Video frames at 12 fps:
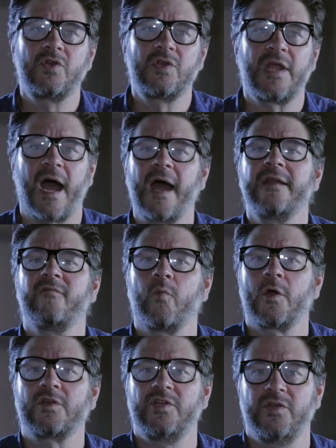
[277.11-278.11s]
kind of
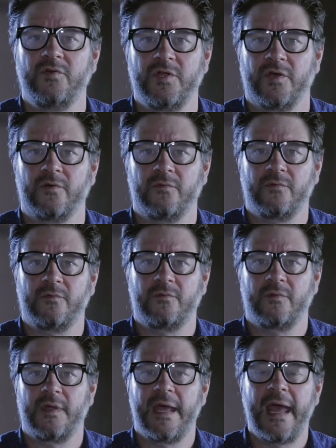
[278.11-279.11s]
work do you do?
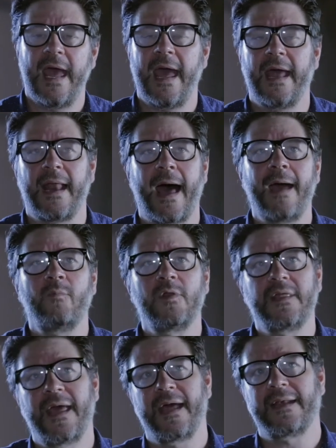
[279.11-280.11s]
And I will
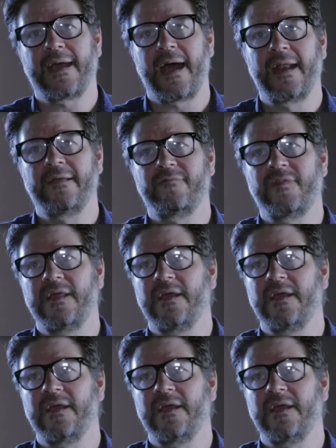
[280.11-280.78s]
get kind of the